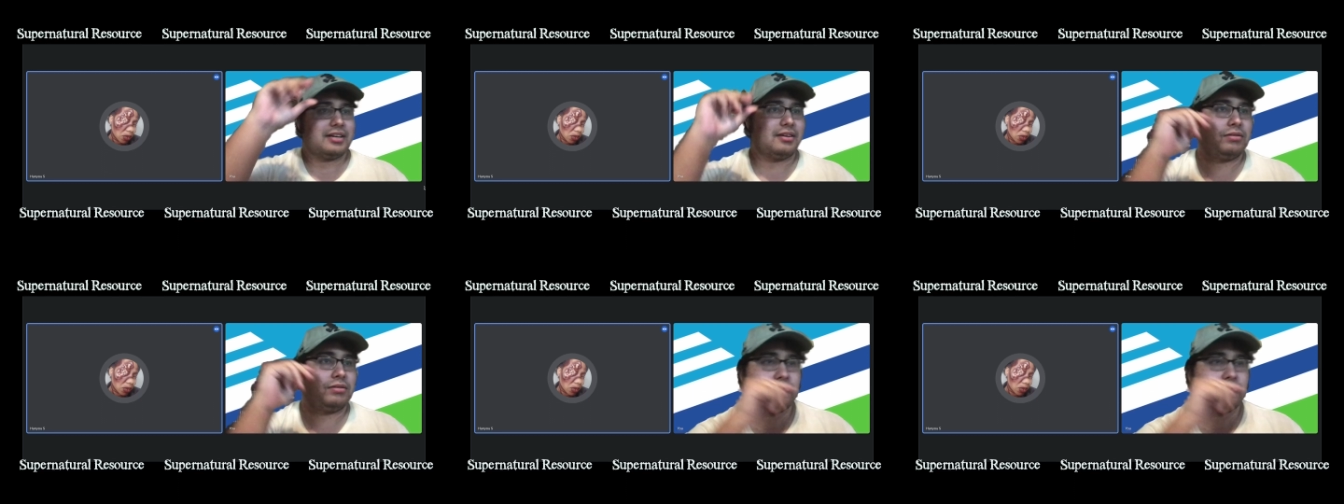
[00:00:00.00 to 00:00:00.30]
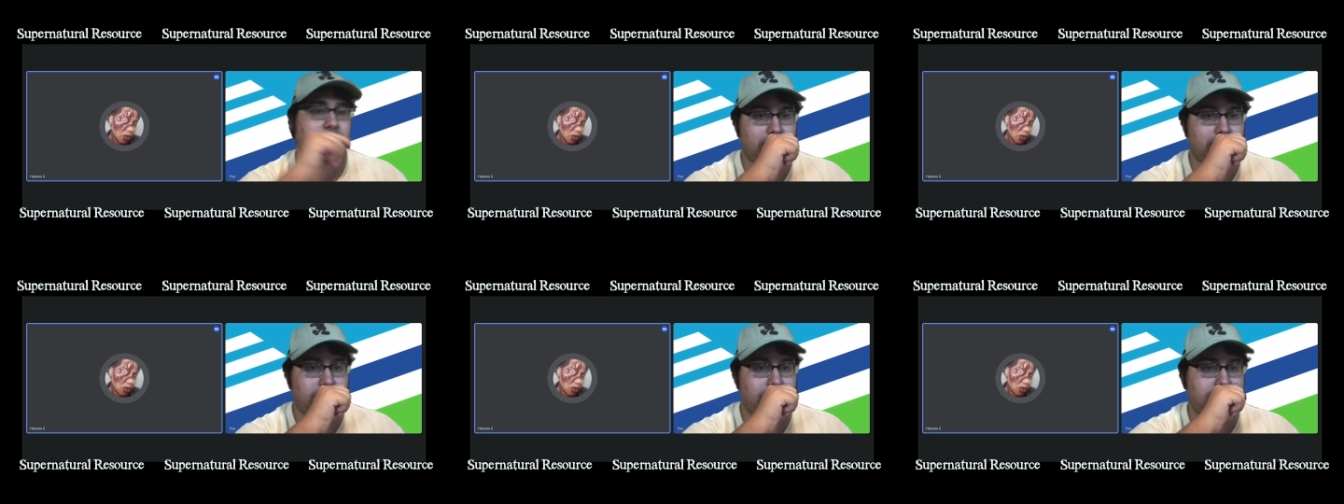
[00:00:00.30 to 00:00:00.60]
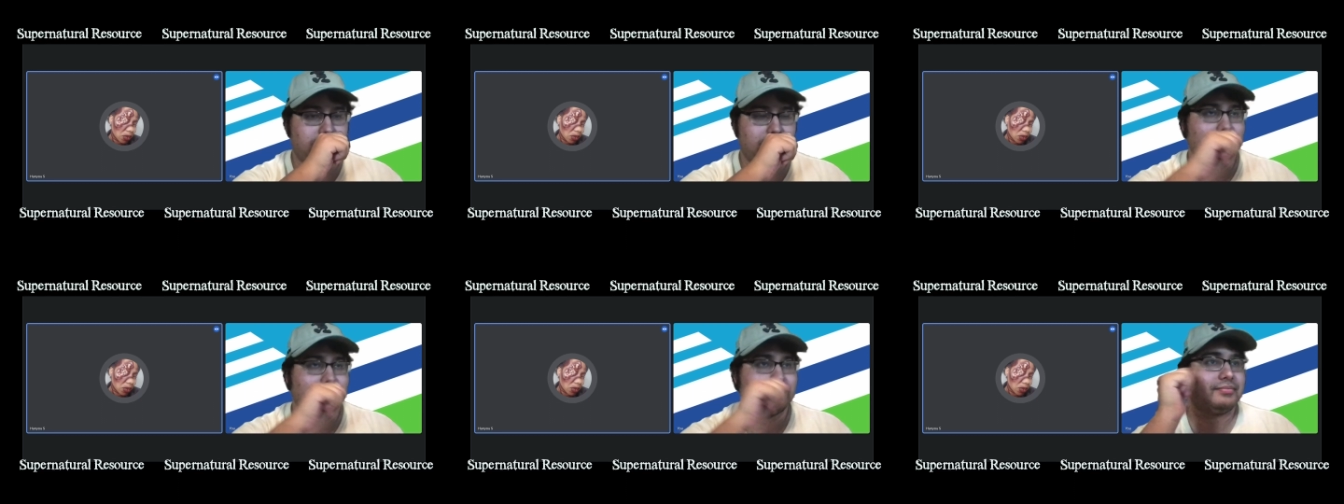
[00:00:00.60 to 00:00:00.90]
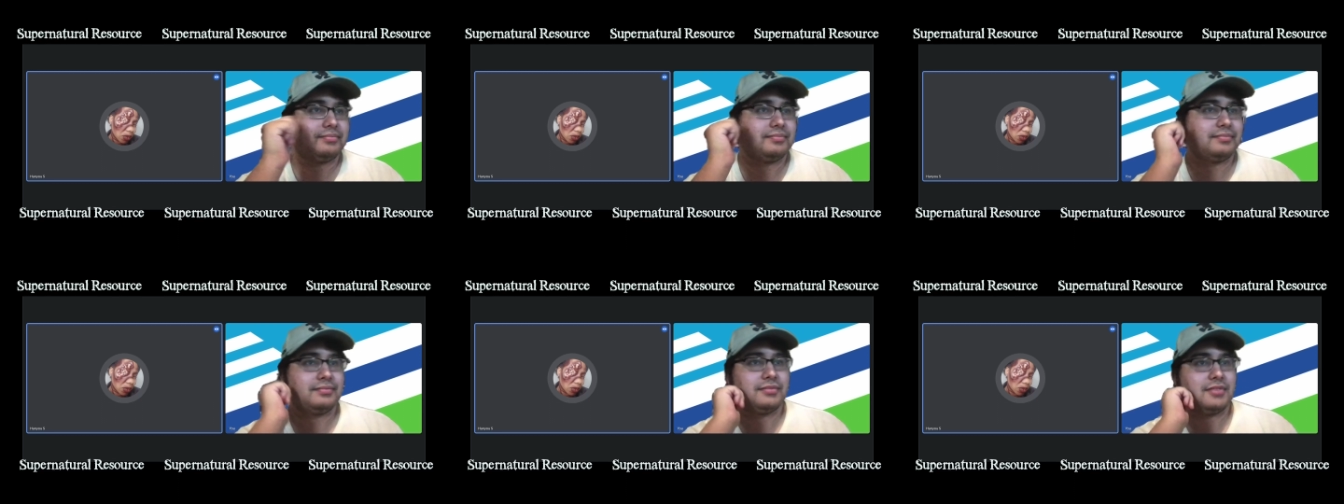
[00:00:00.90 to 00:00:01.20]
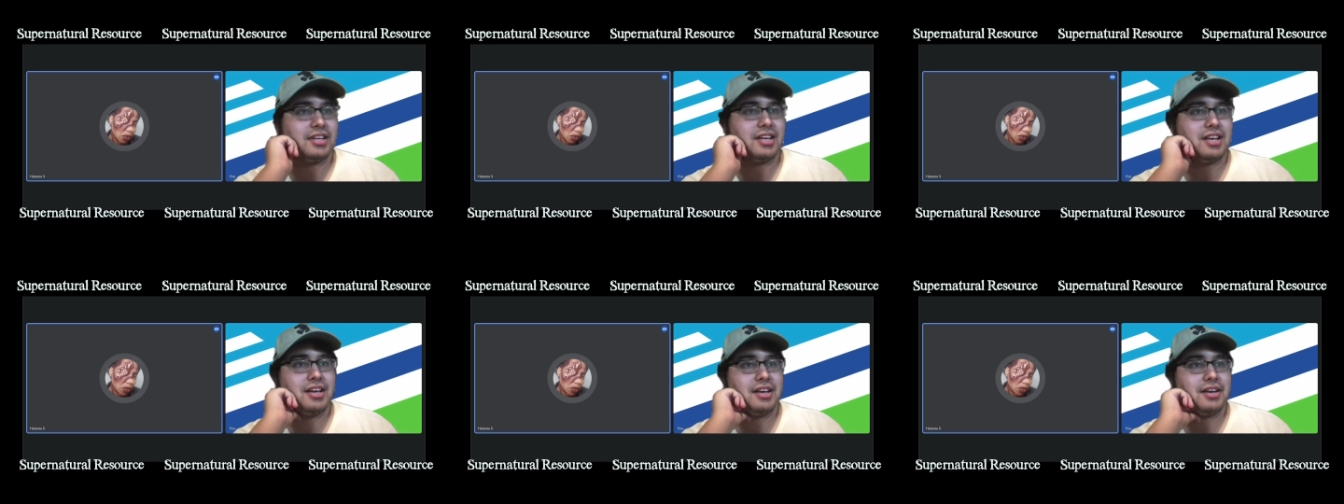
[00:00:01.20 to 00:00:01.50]

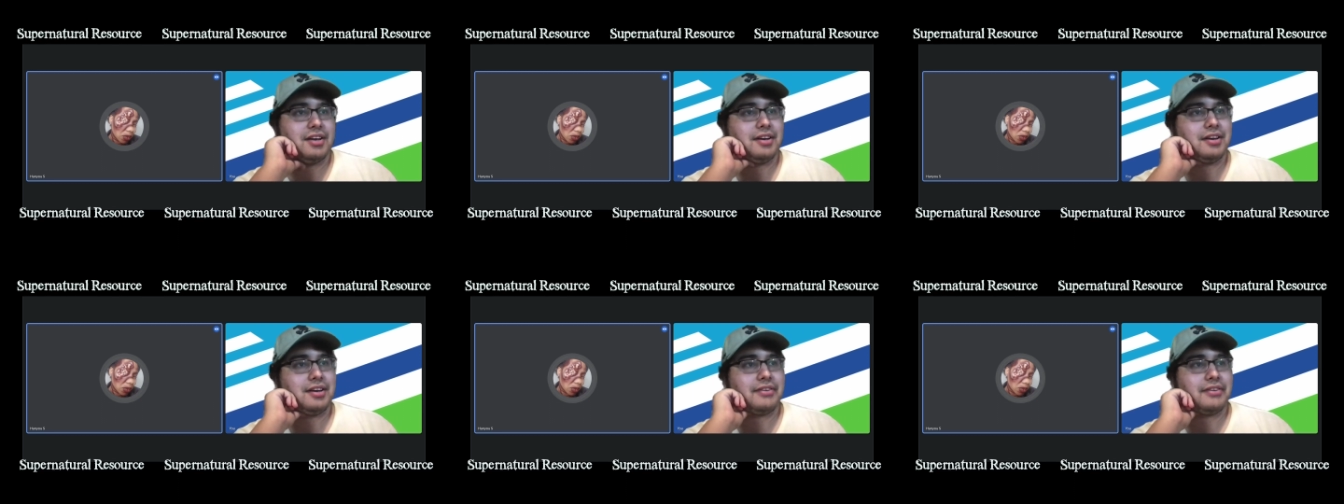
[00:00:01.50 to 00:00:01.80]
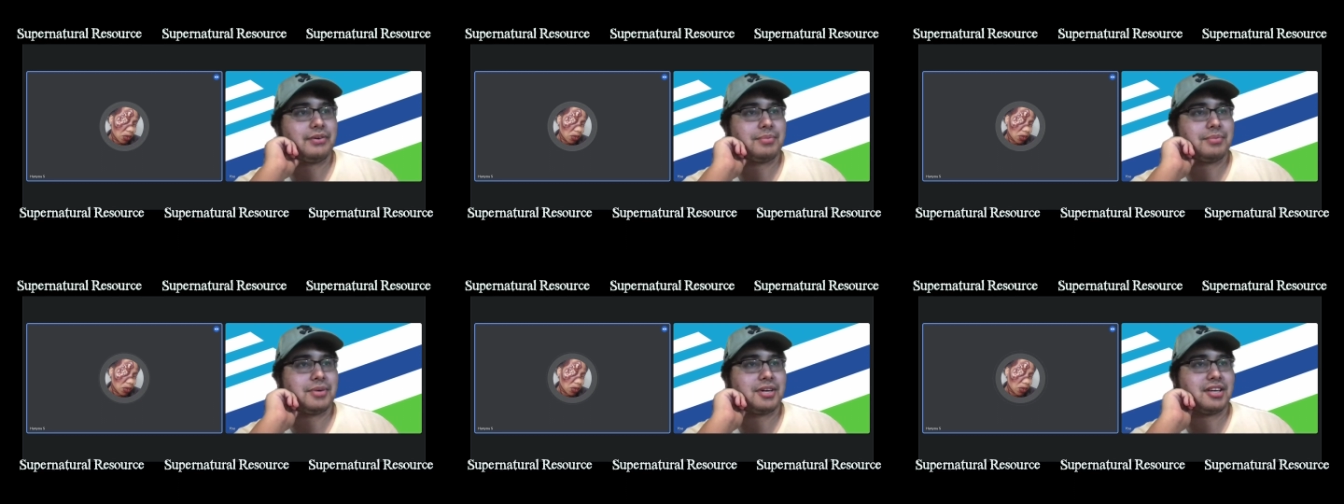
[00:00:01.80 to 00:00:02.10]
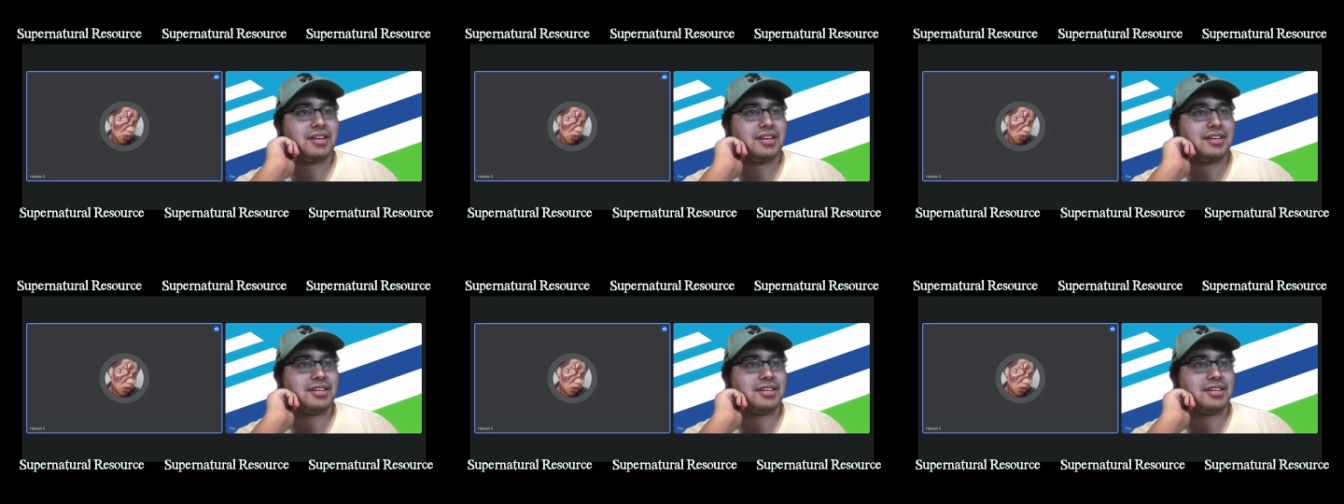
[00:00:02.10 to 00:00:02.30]
Hey everybody,